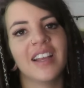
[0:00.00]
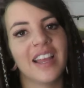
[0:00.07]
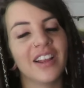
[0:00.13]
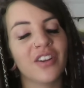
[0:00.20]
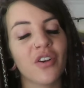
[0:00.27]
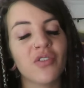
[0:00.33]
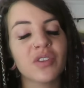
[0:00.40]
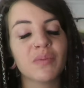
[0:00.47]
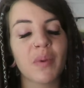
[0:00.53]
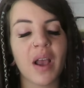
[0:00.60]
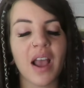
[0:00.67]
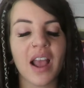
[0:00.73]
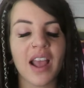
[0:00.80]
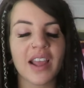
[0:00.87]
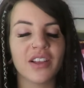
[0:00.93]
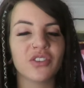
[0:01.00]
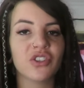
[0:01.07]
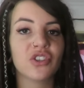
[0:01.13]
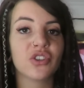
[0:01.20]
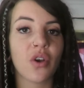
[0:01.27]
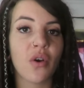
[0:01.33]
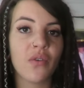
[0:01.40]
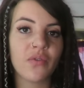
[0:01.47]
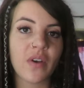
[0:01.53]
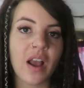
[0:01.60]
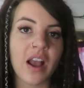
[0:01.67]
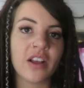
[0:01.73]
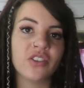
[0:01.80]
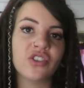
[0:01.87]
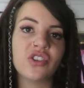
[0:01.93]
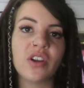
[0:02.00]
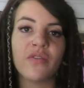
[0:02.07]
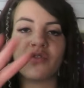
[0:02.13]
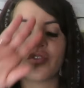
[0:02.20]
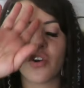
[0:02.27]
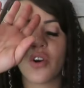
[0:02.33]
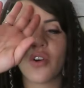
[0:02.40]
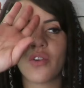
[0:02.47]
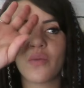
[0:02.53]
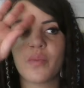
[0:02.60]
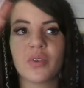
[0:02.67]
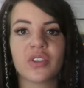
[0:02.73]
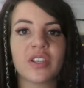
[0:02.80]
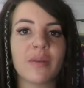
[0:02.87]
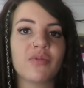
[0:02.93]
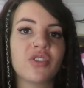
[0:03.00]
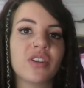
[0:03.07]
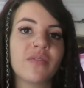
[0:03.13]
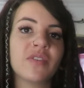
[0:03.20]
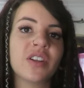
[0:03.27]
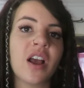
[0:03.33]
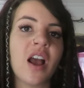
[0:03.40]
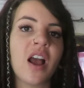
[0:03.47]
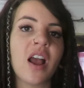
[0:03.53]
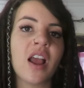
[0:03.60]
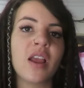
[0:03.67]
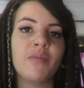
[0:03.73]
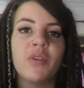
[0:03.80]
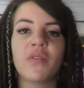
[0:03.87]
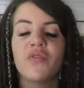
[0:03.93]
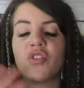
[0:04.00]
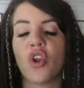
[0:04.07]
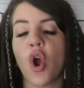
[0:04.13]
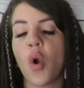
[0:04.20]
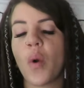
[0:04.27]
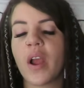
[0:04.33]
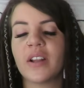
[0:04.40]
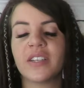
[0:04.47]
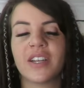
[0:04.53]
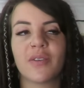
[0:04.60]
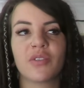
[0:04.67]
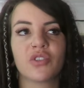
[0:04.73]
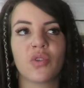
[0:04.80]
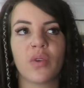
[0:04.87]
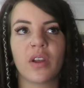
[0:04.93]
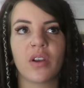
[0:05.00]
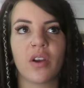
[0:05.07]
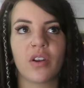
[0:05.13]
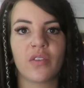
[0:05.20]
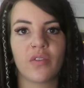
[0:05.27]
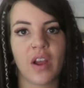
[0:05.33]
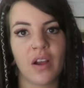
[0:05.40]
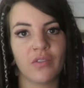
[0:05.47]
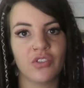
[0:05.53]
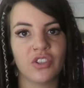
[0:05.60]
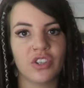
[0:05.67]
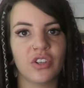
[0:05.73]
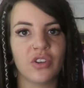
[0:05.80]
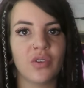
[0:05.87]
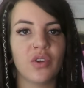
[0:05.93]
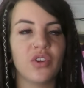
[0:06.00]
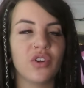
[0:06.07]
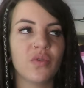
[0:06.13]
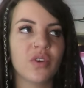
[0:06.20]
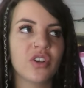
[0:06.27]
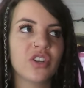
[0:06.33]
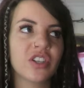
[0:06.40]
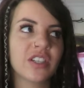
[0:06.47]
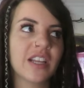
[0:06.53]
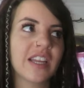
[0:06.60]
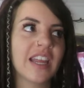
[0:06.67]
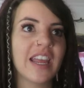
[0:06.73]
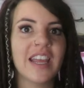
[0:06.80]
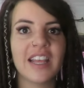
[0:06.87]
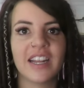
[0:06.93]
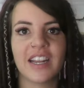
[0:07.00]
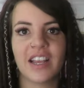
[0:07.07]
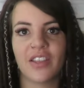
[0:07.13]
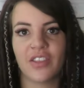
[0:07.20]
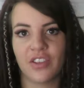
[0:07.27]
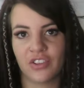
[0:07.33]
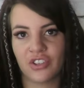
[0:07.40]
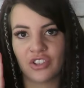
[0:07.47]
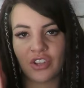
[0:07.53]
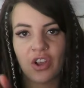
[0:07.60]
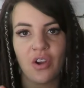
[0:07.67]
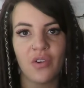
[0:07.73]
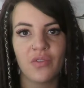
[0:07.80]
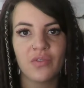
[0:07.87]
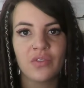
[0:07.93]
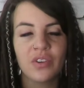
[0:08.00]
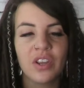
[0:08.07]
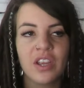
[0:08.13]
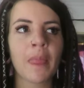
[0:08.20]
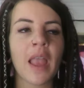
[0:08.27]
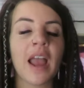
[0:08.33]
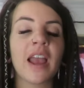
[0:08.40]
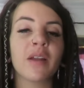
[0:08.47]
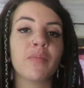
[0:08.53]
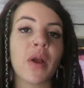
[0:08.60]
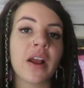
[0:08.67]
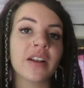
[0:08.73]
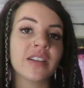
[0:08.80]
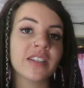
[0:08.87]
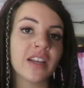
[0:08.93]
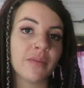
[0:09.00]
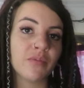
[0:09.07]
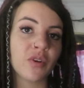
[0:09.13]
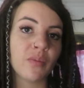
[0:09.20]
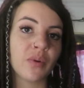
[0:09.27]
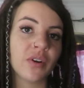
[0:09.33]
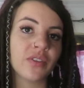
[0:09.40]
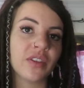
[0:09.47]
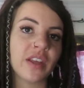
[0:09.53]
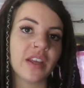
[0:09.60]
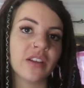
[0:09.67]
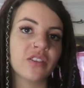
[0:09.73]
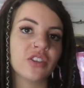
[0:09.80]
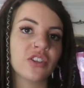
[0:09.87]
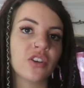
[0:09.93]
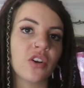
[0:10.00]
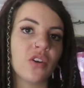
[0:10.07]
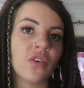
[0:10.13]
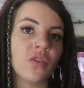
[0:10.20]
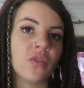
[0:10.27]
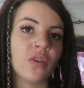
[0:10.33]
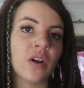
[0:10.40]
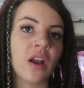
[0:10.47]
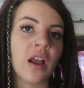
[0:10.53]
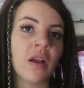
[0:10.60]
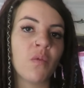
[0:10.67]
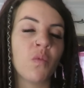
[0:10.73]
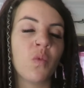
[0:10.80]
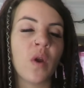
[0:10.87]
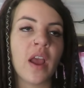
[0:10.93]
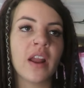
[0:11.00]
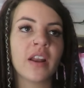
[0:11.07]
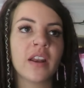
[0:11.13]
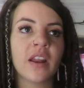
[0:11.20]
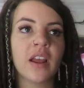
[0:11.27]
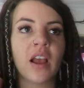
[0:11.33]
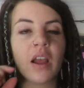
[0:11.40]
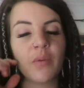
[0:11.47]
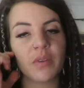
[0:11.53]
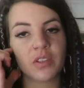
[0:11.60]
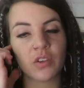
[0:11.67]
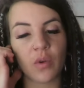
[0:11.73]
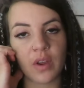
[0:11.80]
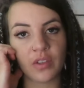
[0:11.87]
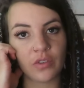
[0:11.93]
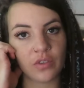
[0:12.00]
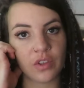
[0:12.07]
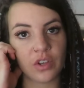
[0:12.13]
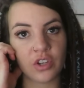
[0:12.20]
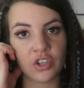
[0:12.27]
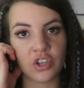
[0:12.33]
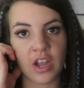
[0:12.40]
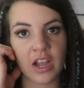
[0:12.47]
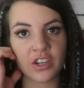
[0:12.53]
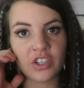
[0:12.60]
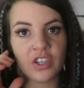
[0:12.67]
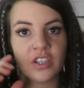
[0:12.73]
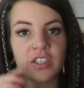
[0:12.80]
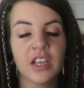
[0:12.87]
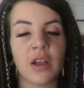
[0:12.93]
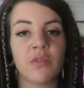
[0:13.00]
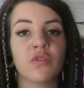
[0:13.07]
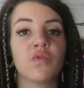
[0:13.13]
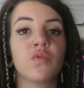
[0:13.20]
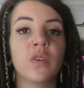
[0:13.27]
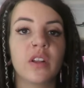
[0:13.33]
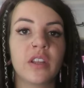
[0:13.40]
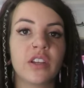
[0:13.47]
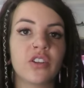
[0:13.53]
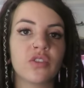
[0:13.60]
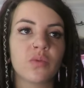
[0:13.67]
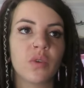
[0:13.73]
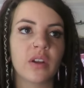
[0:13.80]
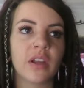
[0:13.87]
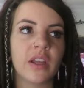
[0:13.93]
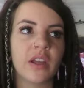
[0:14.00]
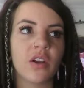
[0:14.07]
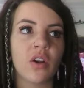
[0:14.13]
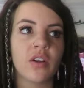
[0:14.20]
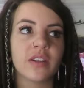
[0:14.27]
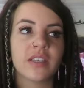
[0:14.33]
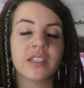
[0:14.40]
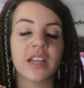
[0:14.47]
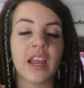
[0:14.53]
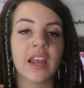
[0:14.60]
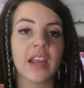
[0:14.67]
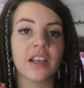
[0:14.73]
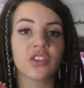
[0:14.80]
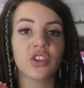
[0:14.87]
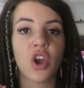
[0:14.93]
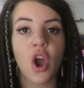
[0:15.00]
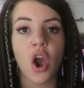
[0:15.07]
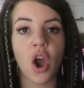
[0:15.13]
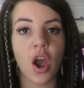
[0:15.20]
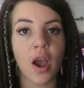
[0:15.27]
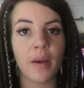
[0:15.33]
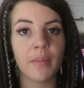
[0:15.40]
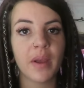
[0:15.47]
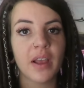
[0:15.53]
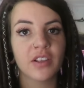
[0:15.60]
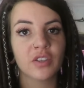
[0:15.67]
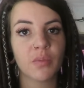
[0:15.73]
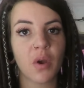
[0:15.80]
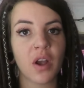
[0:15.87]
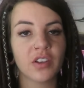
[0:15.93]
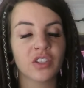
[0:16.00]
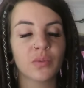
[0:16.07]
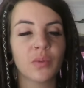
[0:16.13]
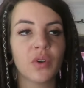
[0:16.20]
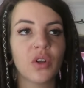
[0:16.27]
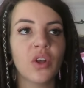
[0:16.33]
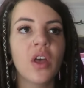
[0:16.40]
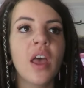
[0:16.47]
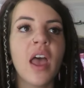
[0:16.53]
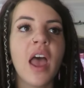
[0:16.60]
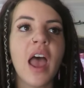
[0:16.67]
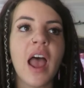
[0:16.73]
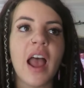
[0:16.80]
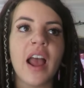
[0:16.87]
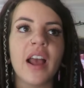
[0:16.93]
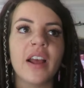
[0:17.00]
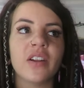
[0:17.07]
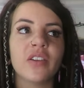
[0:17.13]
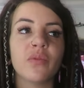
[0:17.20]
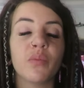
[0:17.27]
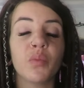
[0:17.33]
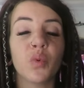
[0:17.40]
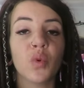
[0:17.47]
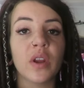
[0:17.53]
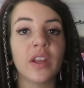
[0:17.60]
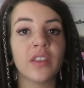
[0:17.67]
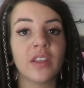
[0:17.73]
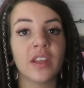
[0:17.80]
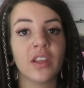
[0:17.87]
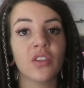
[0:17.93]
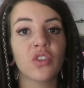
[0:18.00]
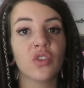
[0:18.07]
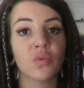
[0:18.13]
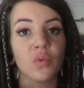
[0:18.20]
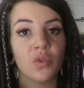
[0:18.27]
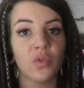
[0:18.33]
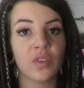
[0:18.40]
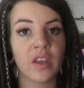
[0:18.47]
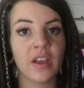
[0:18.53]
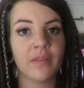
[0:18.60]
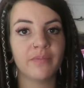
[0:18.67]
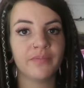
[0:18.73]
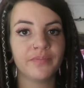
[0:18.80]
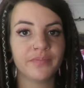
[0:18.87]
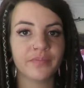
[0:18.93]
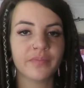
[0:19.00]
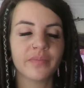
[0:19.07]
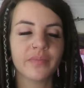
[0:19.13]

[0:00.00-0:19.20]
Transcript: It goes by so fast. You have no perception of time. You have no idea what's going on around you. You are just like in the zone. I had practiced hypnobirthing, so when I was going through the contractions, I was really just working on staying as calm as possible and breathing through them,